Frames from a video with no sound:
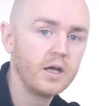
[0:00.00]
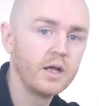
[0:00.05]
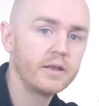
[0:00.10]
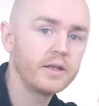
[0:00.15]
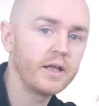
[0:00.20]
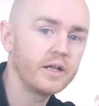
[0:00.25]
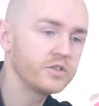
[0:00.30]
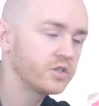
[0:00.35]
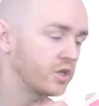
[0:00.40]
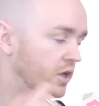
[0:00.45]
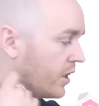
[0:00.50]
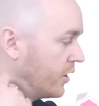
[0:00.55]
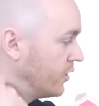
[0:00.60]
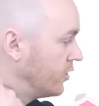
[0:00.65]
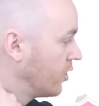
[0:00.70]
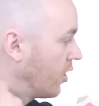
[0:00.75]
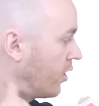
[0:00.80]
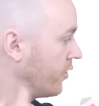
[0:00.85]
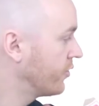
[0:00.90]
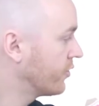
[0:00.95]
That's
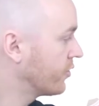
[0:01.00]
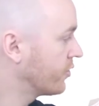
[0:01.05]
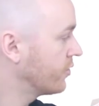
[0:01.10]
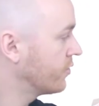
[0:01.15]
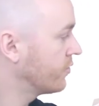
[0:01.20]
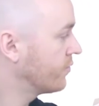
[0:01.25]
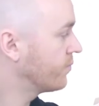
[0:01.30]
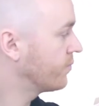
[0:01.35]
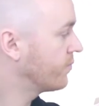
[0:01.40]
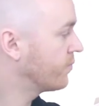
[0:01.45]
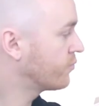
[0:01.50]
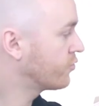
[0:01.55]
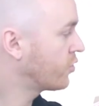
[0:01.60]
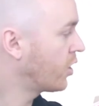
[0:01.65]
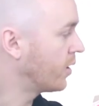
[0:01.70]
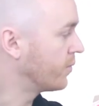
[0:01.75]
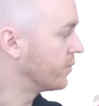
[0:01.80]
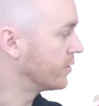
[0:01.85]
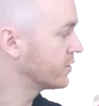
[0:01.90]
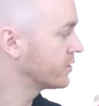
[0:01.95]
another
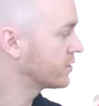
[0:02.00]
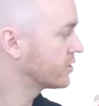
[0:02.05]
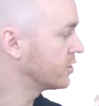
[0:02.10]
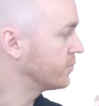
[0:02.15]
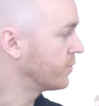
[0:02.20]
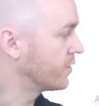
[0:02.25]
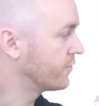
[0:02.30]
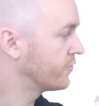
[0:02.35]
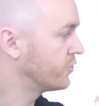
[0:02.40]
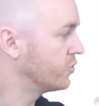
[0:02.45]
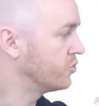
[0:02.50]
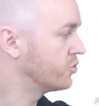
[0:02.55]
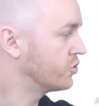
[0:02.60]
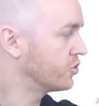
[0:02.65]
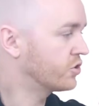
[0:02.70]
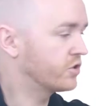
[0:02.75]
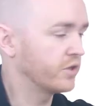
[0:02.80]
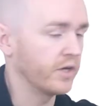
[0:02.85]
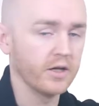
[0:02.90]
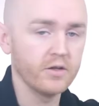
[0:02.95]
promise to my future
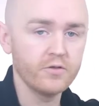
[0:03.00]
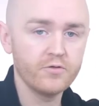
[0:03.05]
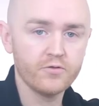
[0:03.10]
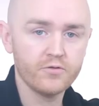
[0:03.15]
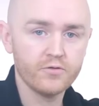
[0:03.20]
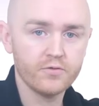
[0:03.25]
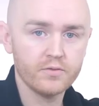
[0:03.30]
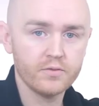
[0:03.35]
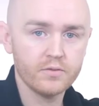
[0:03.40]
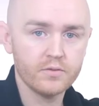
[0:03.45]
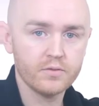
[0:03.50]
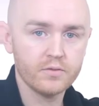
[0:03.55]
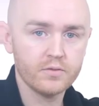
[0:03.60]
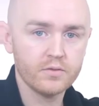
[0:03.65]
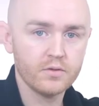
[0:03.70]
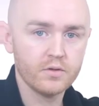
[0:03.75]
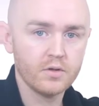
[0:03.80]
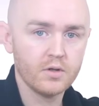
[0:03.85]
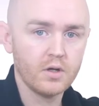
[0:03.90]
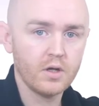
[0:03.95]
self,
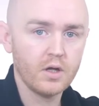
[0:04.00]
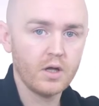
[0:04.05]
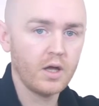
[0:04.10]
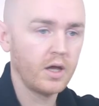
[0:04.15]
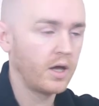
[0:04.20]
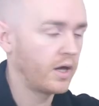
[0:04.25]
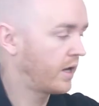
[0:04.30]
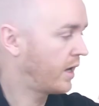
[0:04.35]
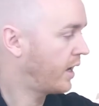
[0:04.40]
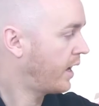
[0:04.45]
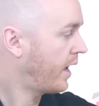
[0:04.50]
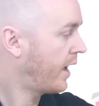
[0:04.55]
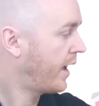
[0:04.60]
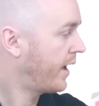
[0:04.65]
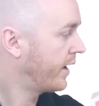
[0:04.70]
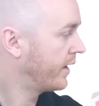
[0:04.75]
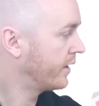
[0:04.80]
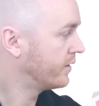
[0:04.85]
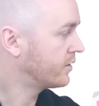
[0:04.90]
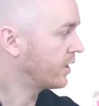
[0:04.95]

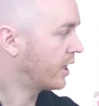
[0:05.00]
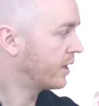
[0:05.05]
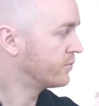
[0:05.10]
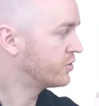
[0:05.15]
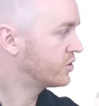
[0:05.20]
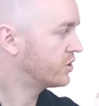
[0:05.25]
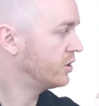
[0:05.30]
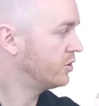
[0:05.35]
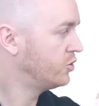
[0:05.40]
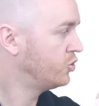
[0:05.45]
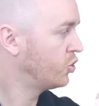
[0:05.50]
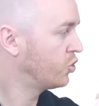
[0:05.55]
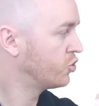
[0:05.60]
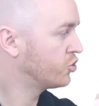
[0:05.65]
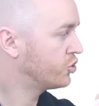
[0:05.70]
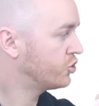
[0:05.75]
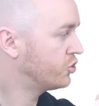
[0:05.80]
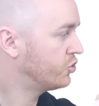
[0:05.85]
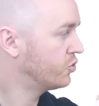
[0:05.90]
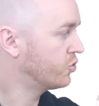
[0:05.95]
and I'm still no
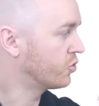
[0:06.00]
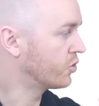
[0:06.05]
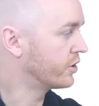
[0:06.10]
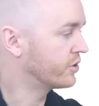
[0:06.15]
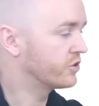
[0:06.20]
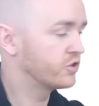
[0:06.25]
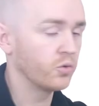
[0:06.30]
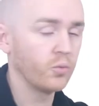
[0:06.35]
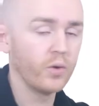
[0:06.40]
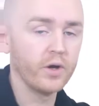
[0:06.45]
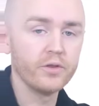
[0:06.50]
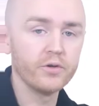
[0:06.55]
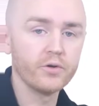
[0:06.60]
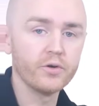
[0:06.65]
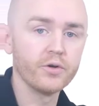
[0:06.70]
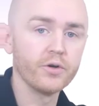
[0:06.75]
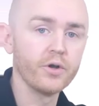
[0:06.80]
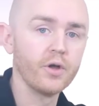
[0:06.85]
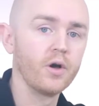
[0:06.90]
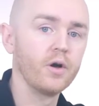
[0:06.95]
sure as to whether
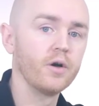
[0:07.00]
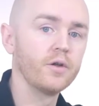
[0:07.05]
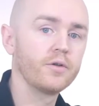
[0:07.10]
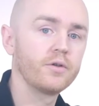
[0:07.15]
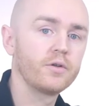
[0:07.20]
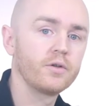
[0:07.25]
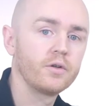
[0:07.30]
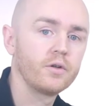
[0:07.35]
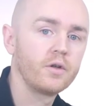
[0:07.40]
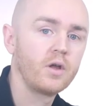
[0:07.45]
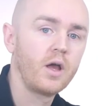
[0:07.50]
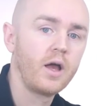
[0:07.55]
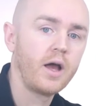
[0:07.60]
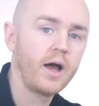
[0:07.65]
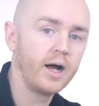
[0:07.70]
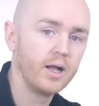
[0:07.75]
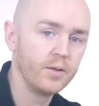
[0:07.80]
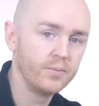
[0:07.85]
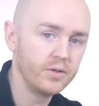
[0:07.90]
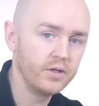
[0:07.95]
or not
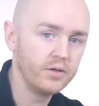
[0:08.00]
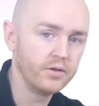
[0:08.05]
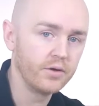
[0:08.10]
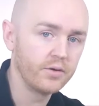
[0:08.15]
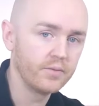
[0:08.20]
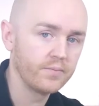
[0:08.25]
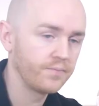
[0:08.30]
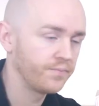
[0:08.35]
I'll be there.